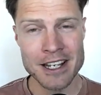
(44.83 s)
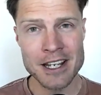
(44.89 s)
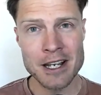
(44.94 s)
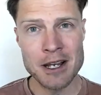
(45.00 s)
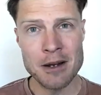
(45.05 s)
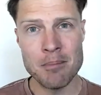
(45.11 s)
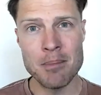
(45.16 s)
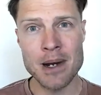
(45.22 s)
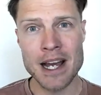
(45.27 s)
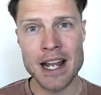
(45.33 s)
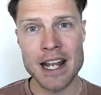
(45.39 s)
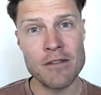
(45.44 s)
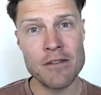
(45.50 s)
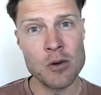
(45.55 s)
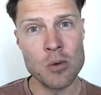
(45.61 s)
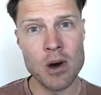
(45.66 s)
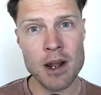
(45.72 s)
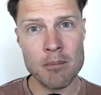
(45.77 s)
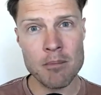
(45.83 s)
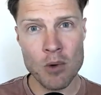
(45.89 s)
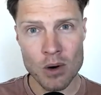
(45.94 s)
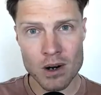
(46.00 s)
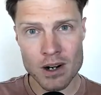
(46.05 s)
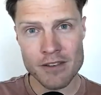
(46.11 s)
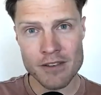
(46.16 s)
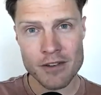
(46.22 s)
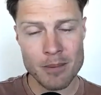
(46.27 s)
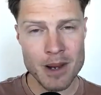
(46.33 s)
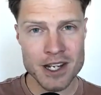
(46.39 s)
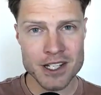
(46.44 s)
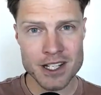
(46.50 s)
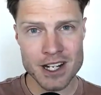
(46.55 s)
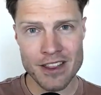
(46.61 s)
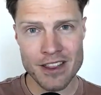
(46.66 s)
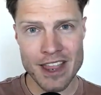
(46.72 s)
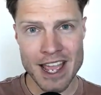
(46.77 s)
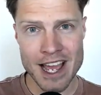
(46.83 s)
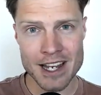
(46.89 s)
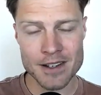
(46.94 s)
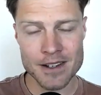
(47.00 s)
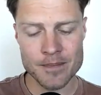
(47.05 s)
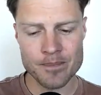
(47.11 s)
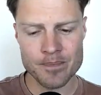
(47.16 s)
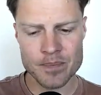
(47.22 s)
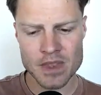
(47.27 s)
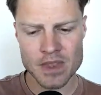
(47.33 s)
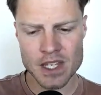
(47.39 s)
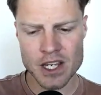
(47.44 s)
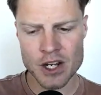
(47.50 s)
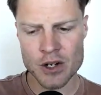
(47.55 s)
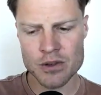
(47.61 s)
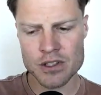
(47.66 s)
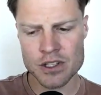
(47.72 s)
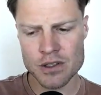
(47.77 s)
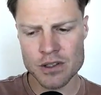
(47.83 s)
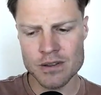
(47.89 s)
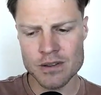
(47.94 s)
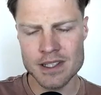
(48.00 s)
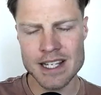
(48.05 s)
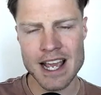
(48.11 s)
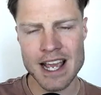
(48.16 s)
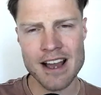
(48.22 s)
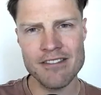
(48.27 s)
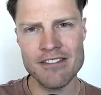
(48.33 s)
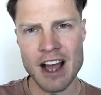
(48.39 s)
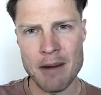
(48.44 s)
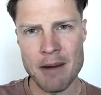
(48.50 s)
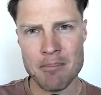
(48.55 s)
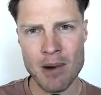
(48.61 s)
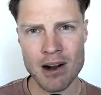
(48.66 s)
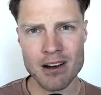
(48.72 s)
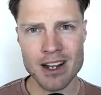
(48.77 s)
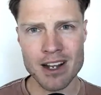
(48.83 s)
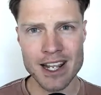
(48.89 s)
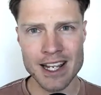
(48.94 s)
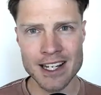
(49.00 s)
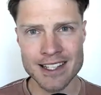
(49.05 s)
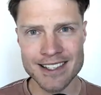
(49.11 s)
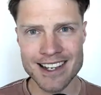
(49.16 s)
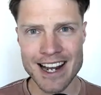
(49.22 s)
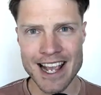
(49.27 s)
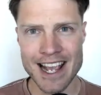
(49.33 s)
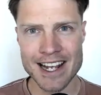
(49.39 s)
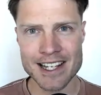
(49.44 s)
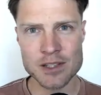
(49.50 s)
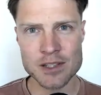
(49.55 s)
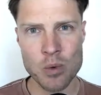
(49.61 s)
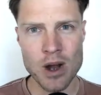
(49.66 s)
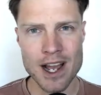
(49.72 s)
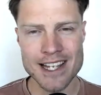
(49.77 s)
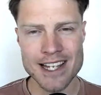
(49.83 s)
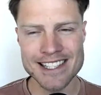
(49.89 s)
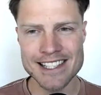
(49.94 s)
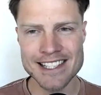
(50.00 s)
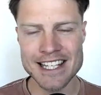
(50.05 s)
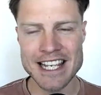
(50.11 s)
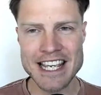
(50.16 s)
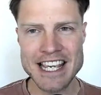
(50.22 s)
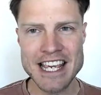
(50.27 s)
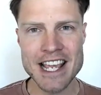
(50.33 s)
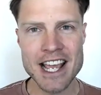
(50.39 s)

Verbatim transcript: But if you want more information on that, go to devmarketing.xyz.